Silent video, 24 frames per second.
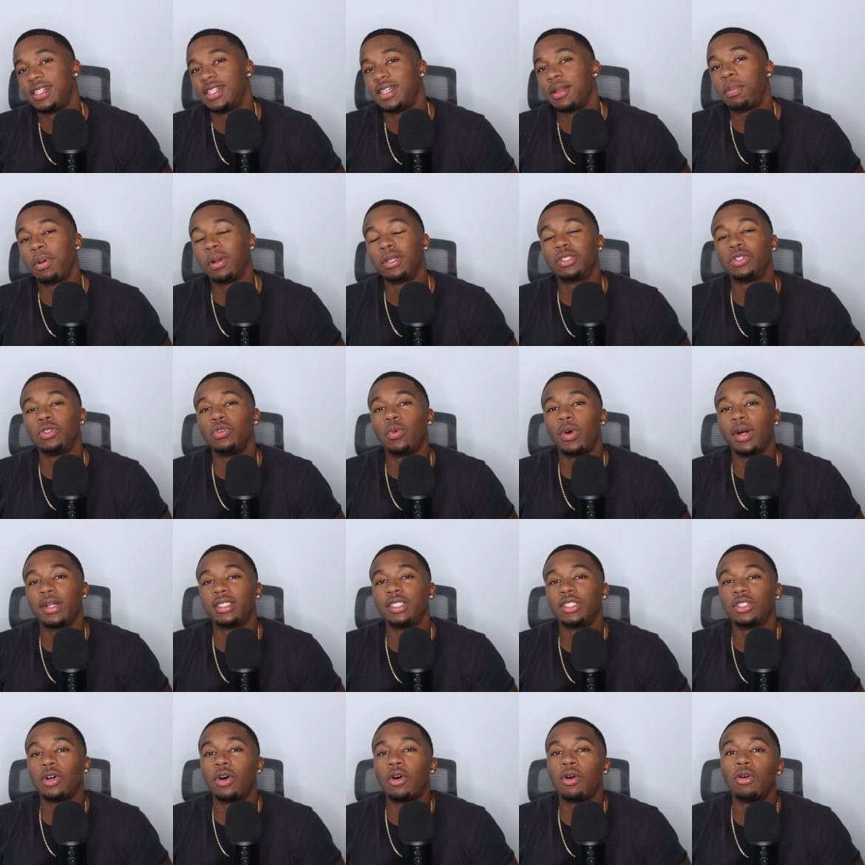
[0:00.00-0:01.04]
The person who
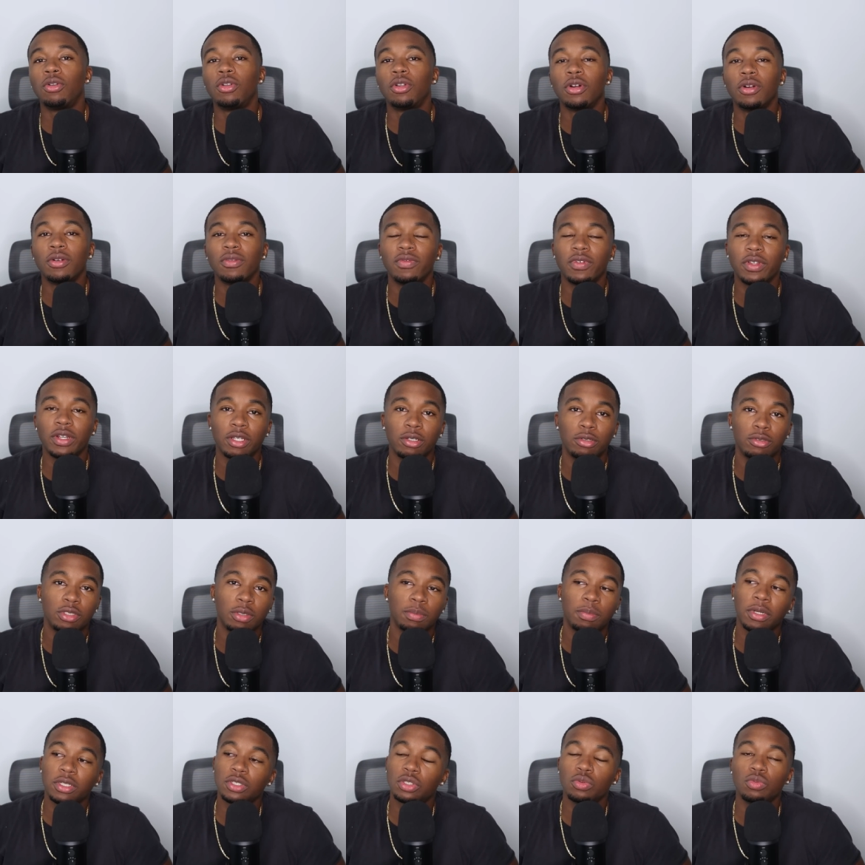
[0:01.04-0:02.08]
watches all of her videos,
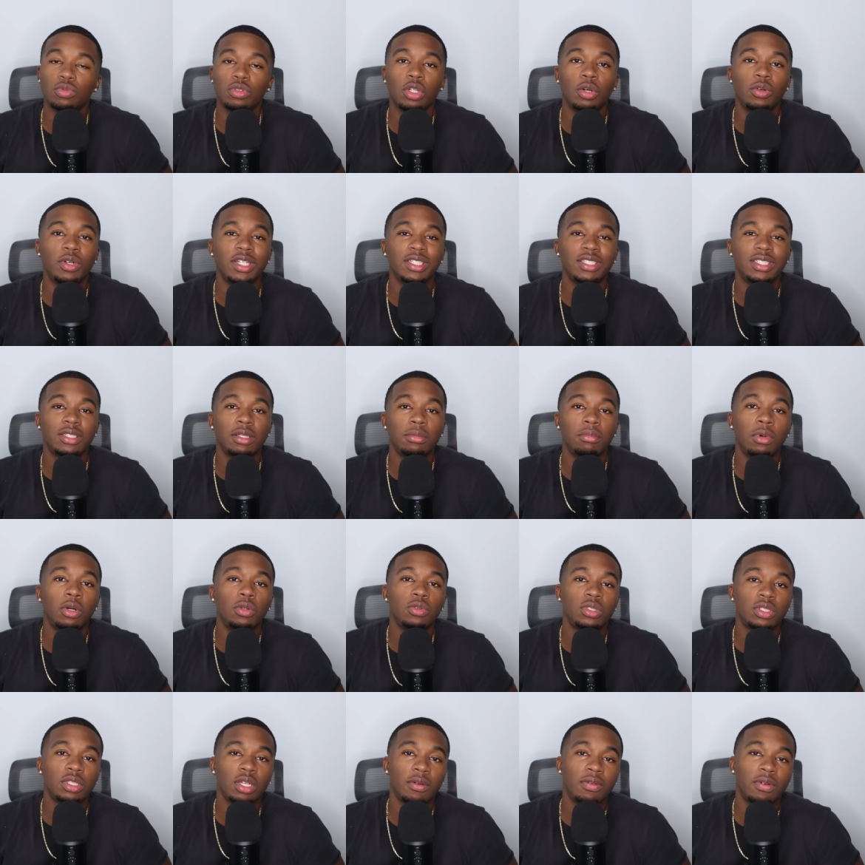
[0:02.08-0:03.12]
the person who donates the
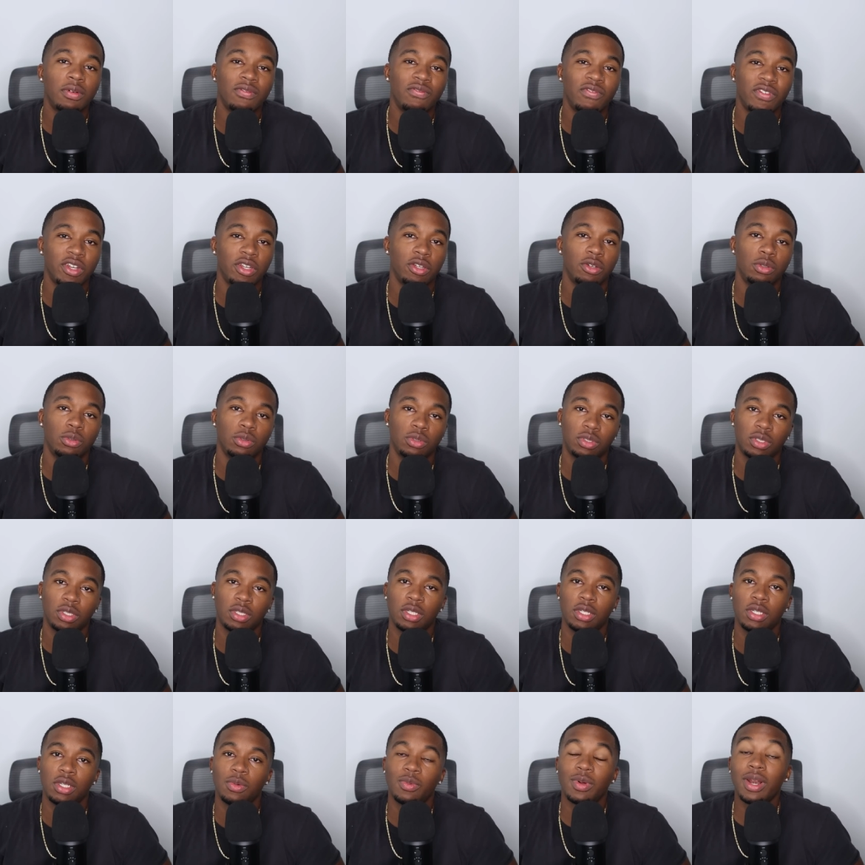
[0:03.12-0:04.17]
most of her videos
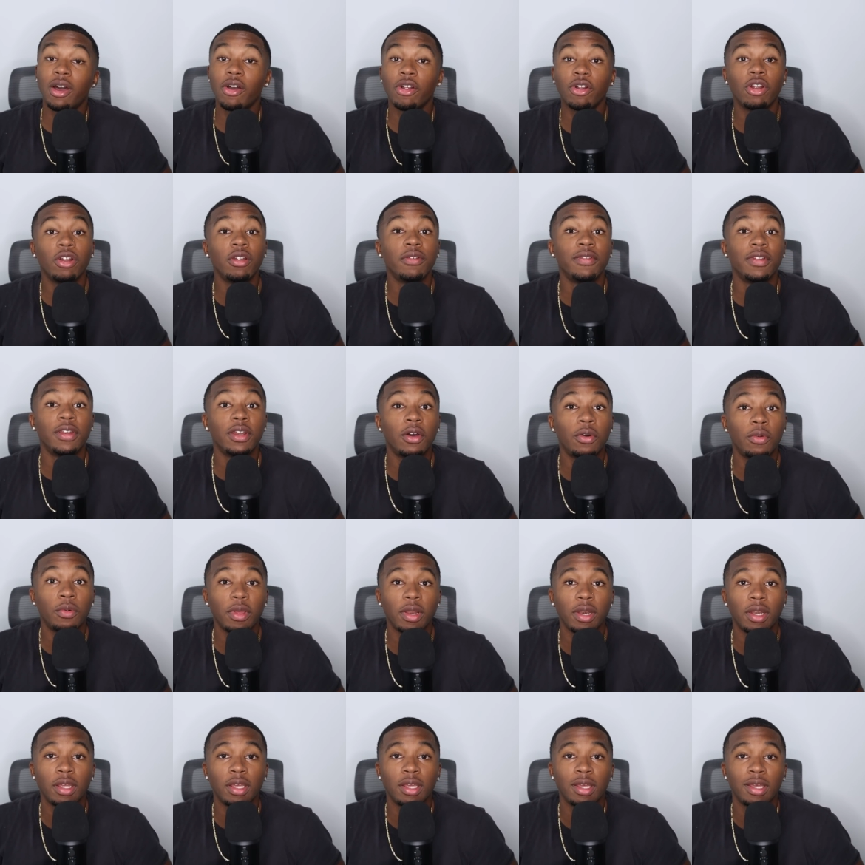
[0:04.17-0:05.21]
without her even
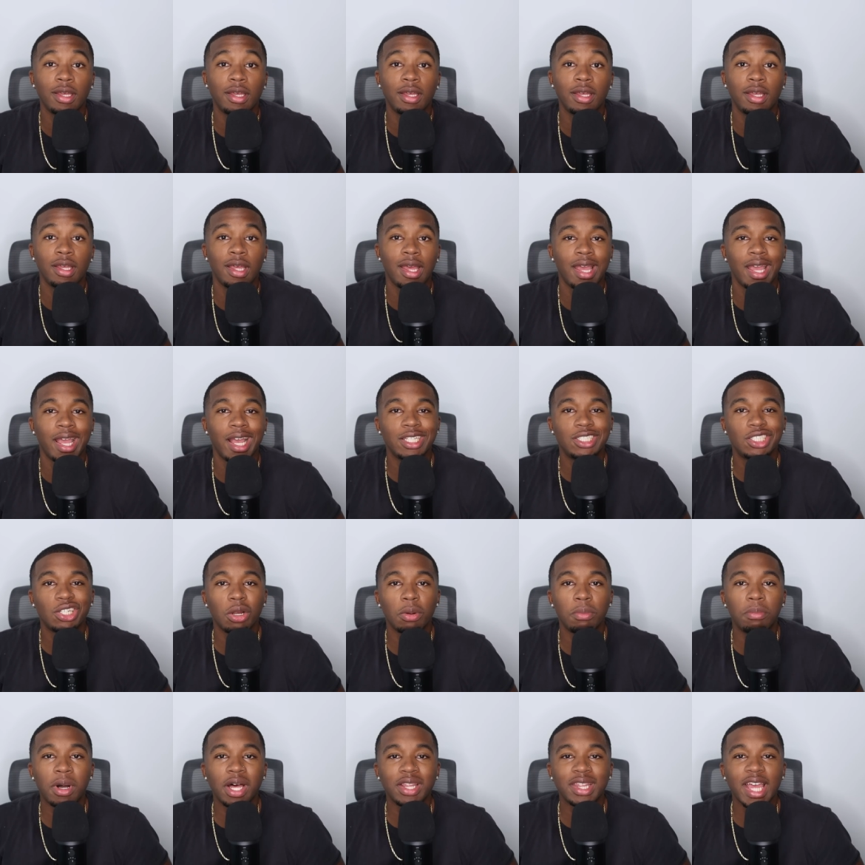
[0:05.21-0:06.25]
knowing. It's
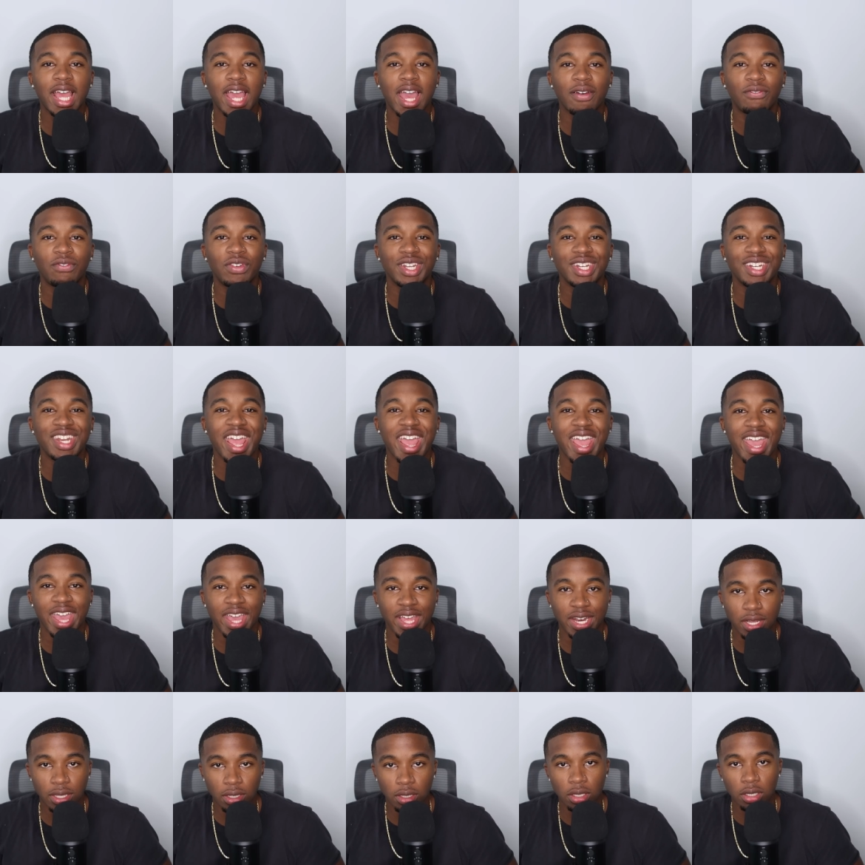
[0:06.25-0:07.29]
her mother effing
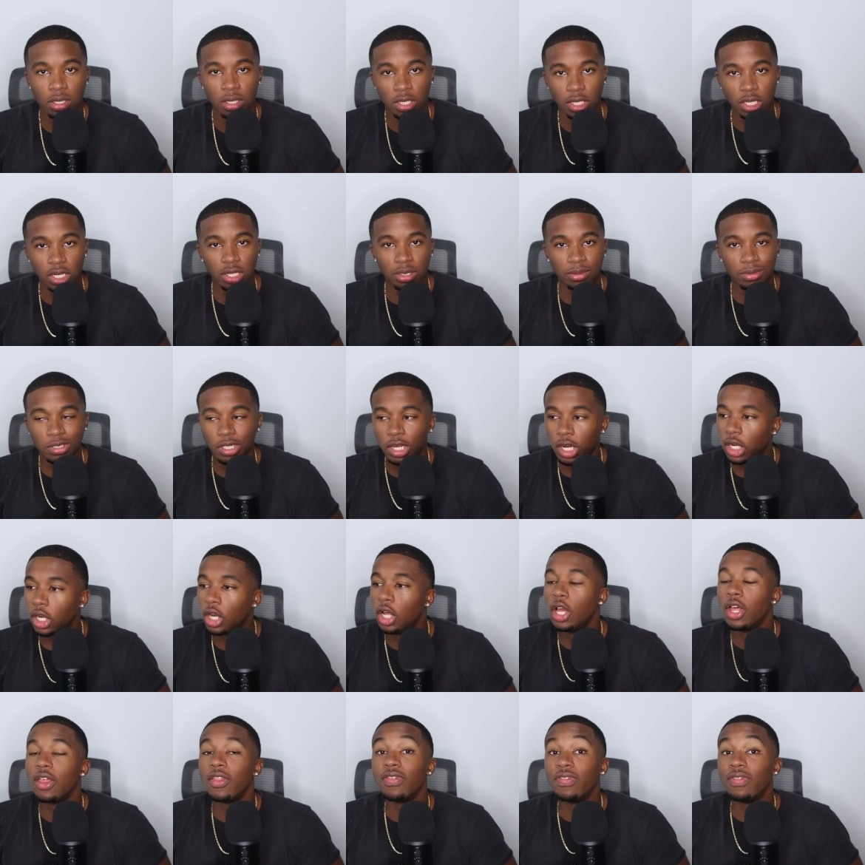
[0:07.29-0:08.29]
dad. You know what I'm saying?